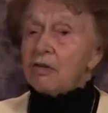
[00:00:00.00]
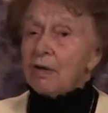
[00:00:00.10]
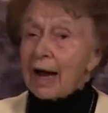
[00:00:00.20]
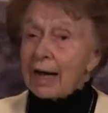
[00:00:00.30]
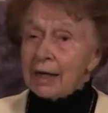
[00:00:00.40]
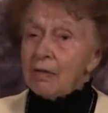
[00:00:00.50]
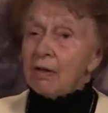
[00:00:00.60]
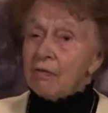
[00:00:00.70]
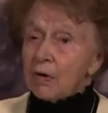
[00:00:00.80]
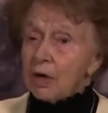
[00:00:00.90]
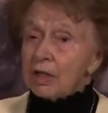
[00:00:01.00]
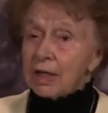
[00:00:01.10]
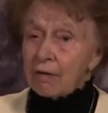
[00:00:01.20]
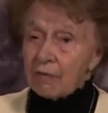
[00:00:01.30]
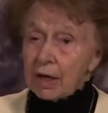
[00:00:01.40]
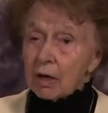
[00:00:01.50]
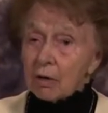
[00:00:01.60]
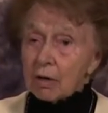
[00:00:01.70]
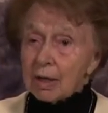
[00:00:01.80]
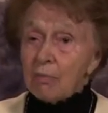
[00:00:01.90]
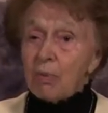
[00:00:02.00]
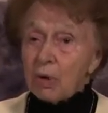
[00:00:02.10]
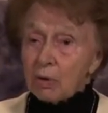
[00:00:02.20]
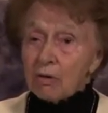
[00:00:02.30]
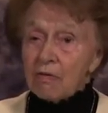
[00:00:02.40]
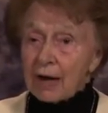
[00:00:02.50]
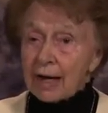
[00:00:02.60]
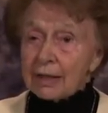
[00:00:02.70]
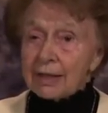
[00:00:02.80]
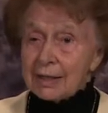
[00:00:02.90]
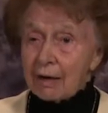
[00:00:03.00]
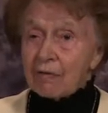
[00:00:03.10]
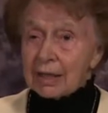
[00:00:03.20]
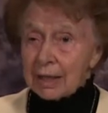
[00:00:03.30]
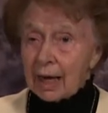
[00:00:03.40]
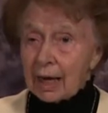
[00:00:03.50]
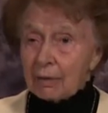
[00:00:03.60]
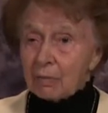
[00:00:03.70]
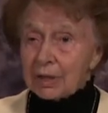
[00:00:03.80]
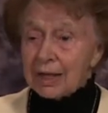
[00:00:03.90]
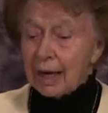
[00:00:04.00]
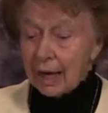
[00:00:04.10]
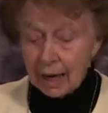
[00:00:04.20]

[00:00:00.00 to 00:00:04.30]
tried in the furnace of the earth, purified seven times.